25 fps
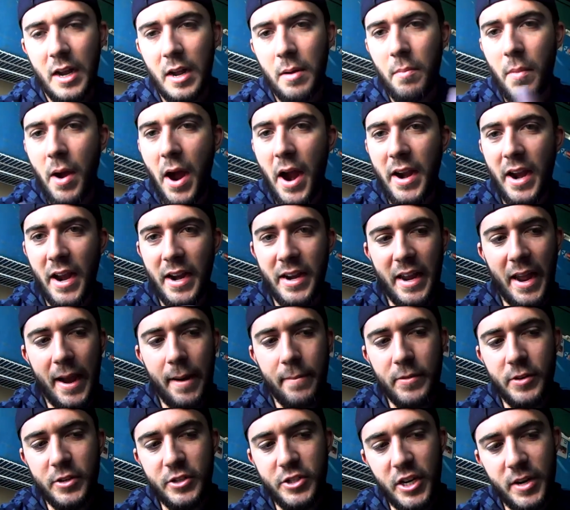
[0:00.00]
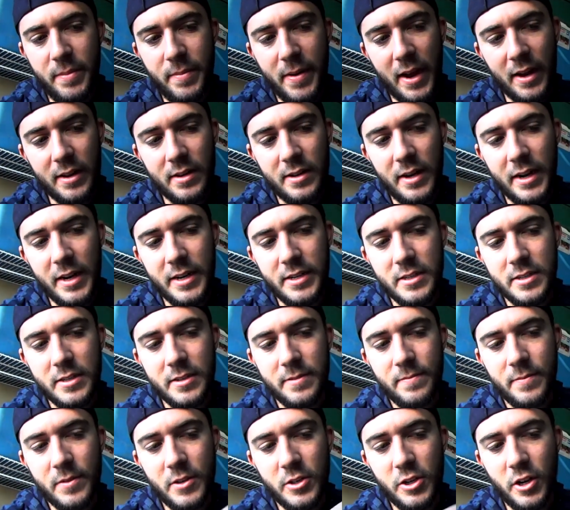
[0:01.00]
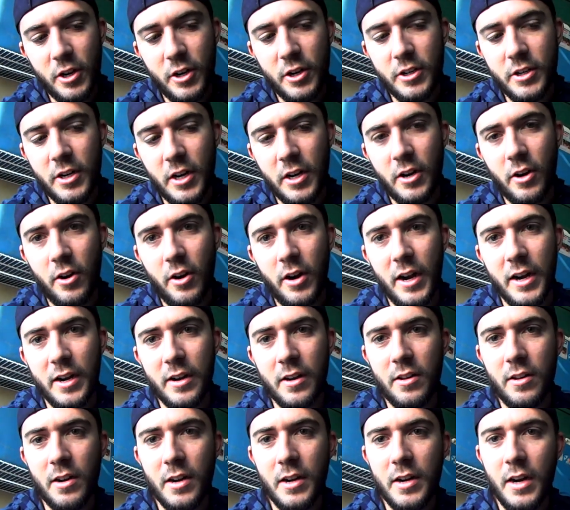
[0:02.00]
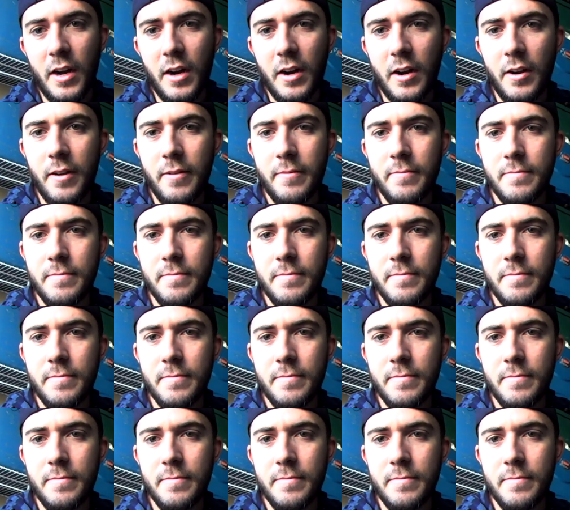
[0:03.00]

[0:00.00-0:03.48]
Mine I named GMAC lights. So you're just going to go ahead and click on it.